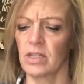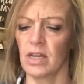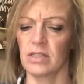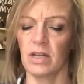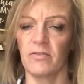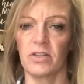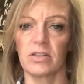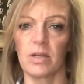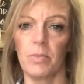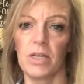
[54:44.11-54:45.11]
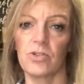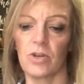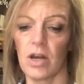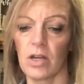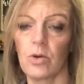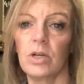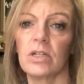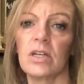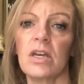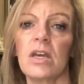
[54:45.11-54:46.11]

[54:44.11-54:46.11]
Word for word: that's obviously a patriotic quilt